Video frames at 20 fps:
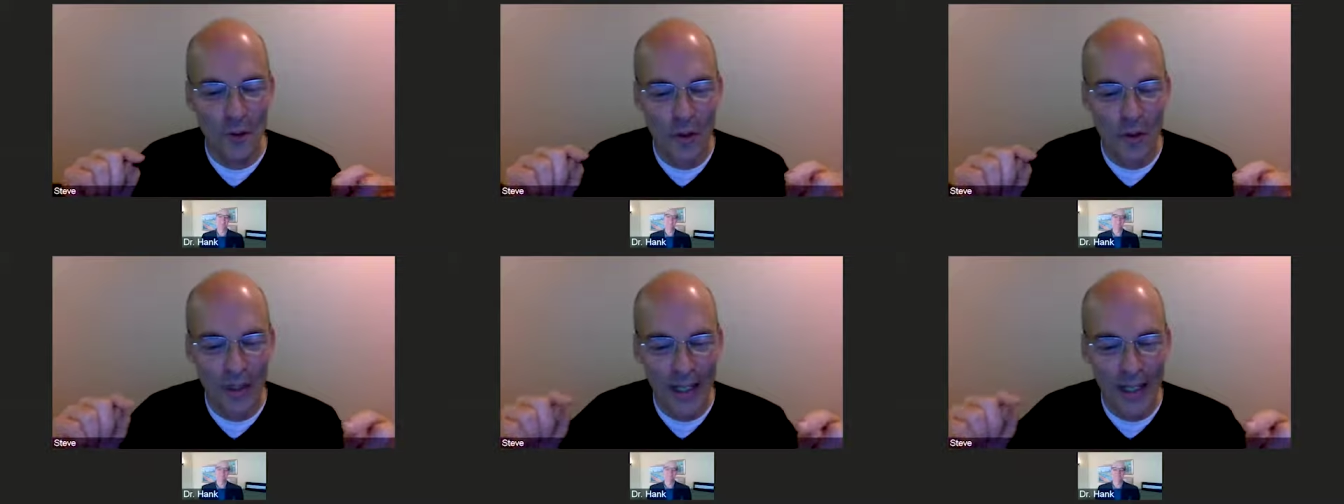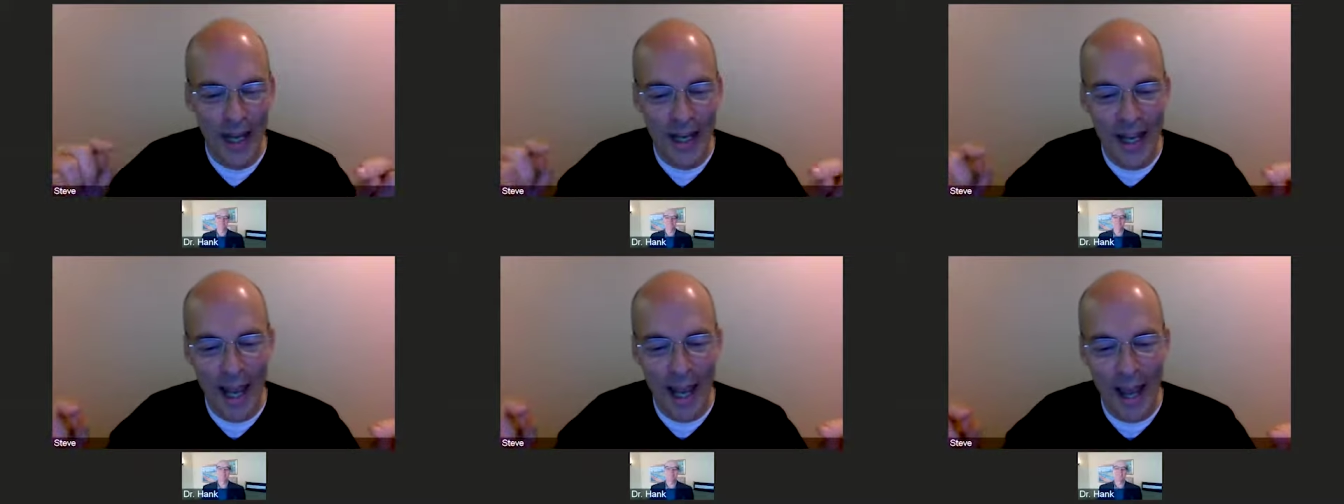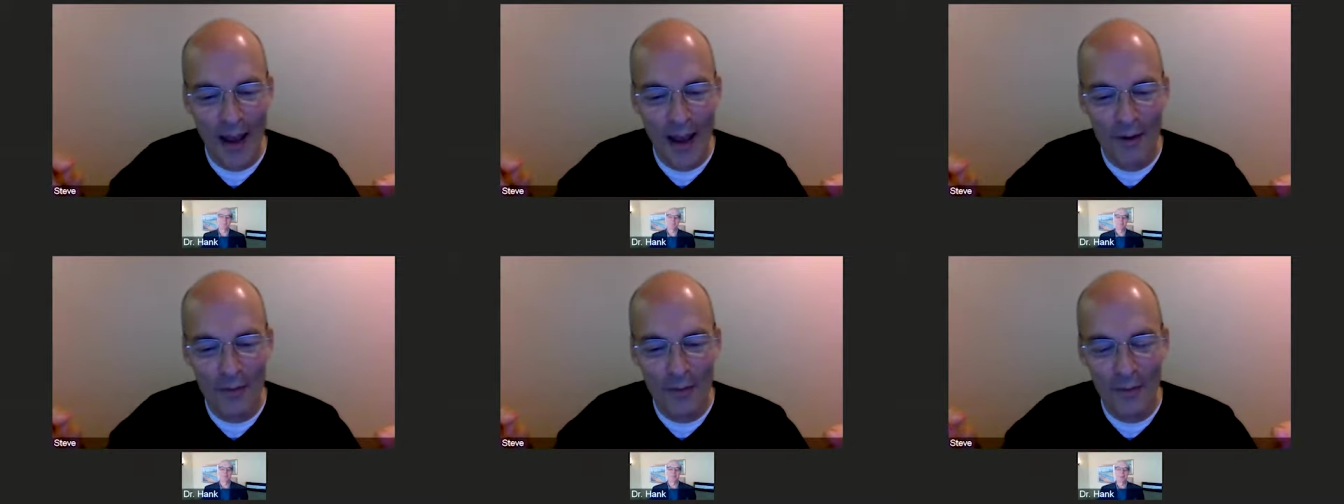what I
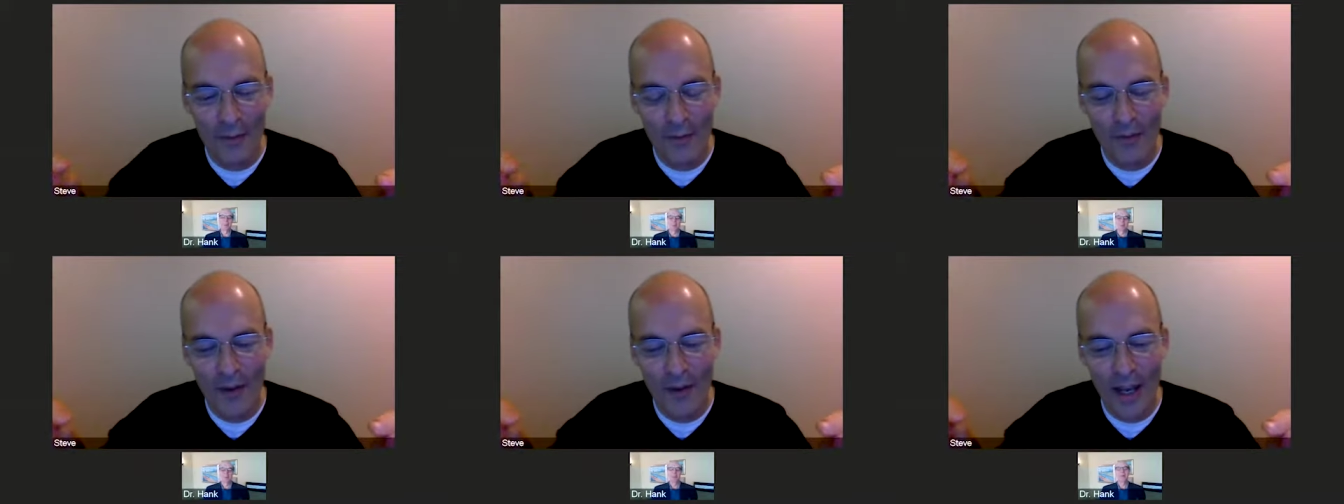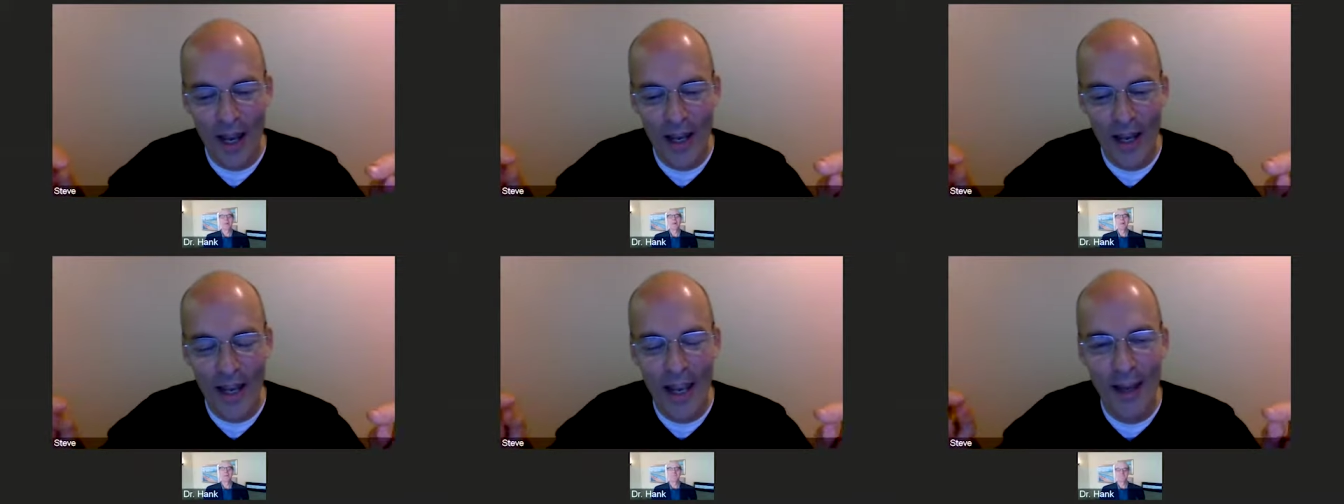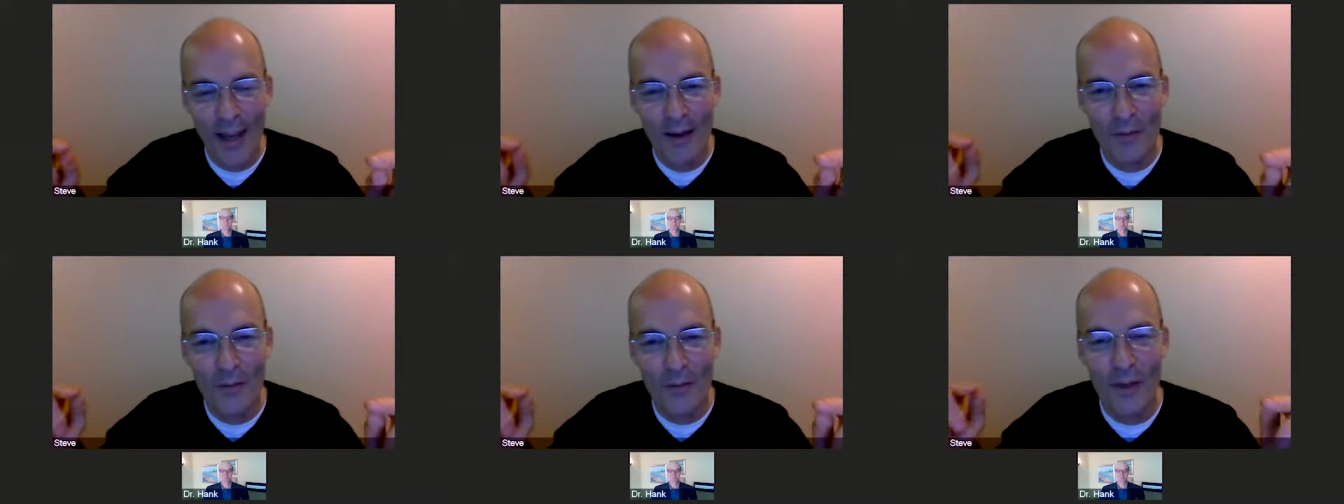have, I
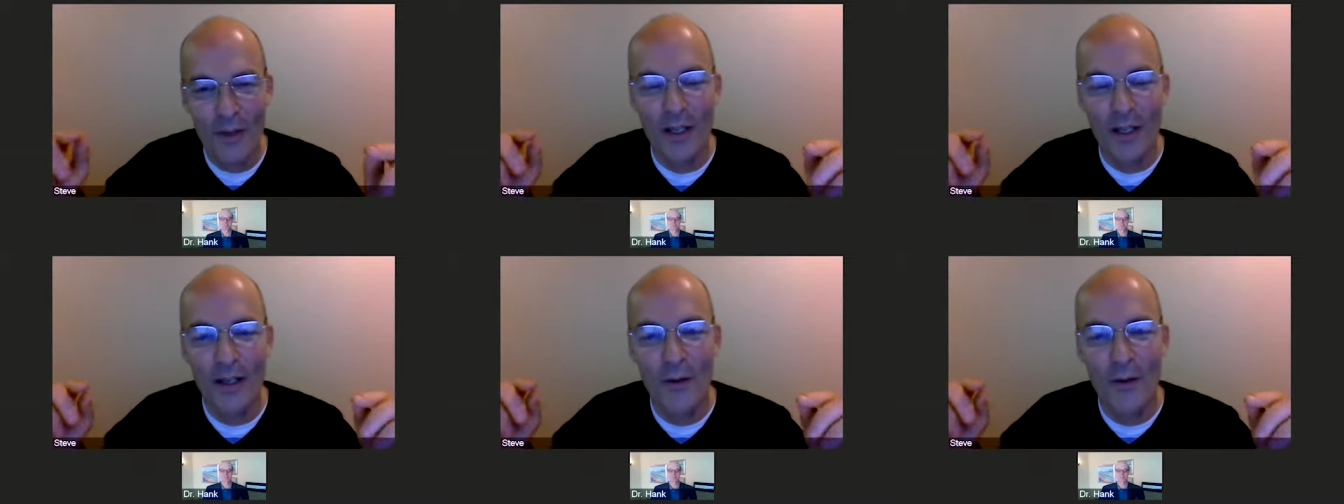have, uh,